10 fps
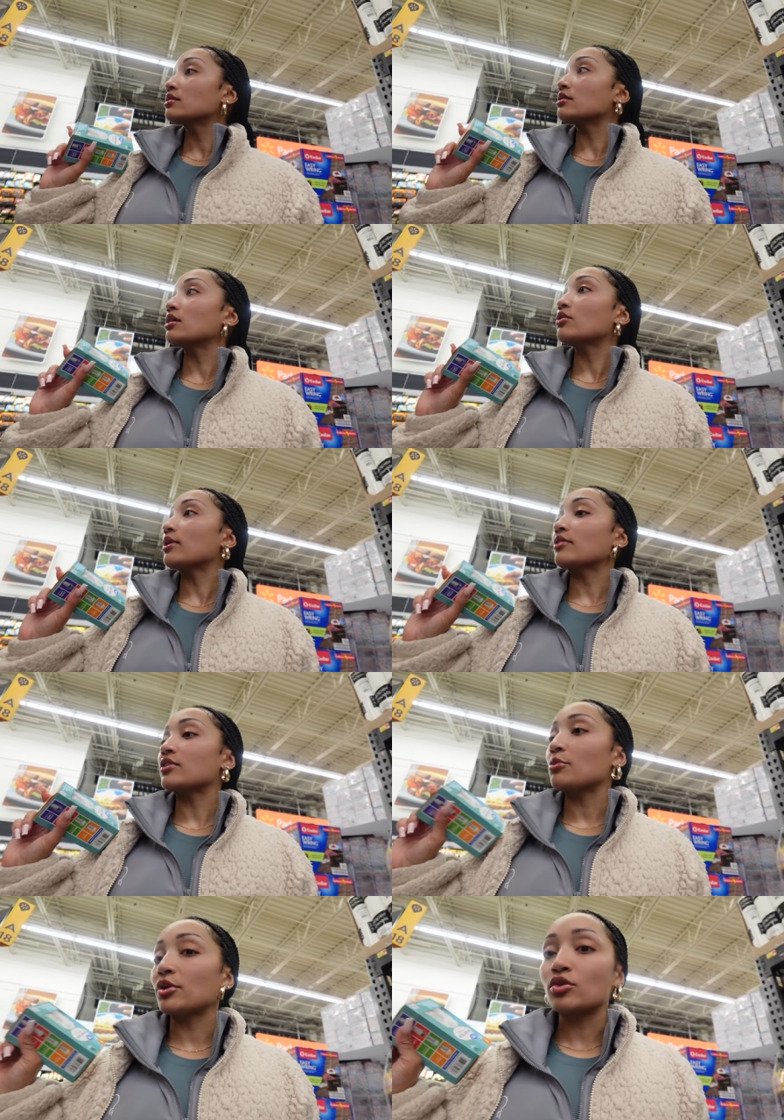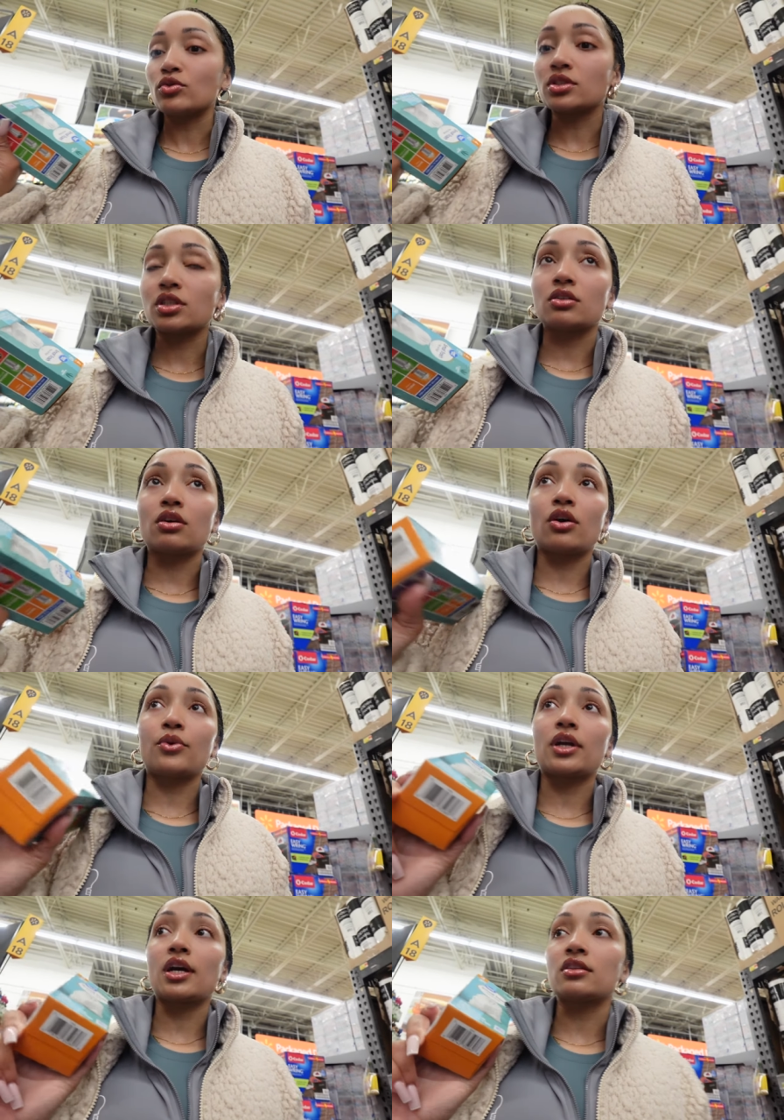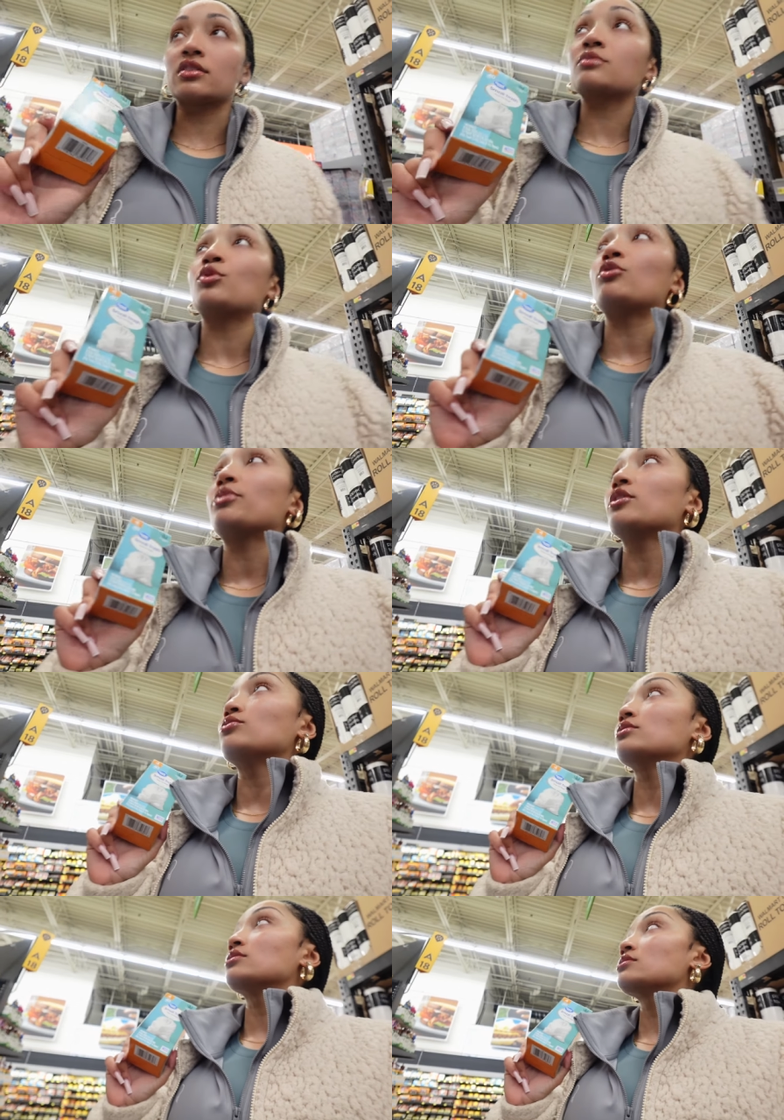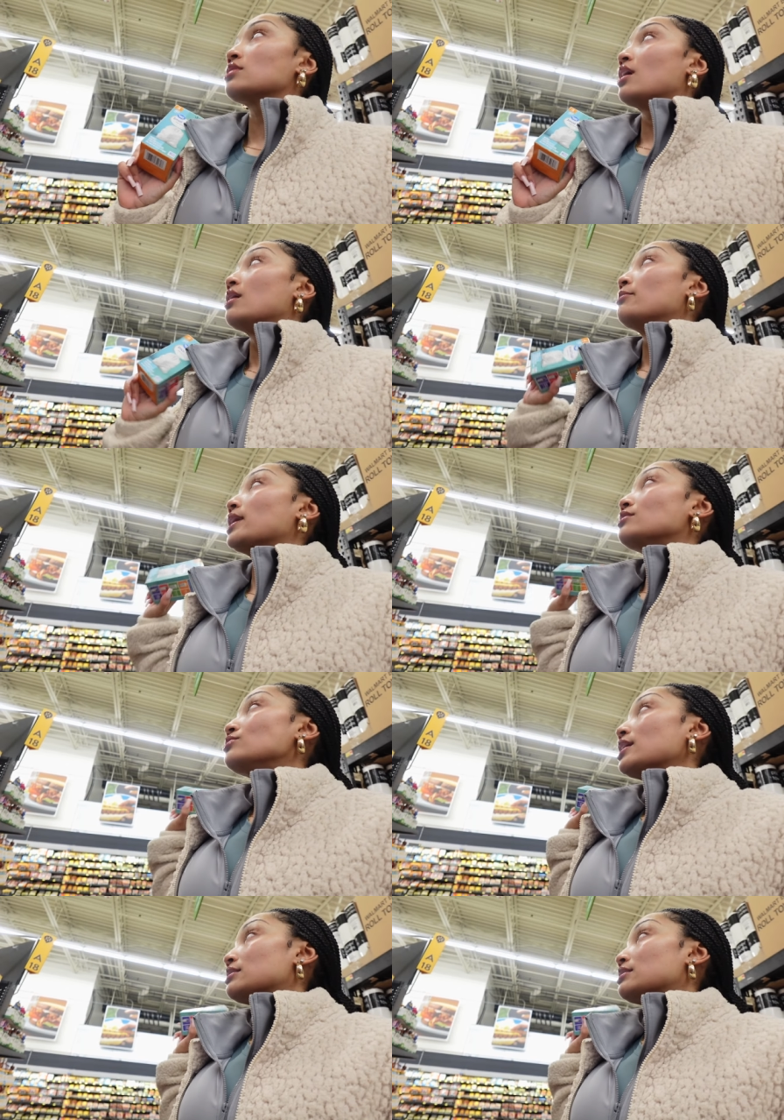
They don't have any pink ones here, or I would have got the small pink ones. But I do got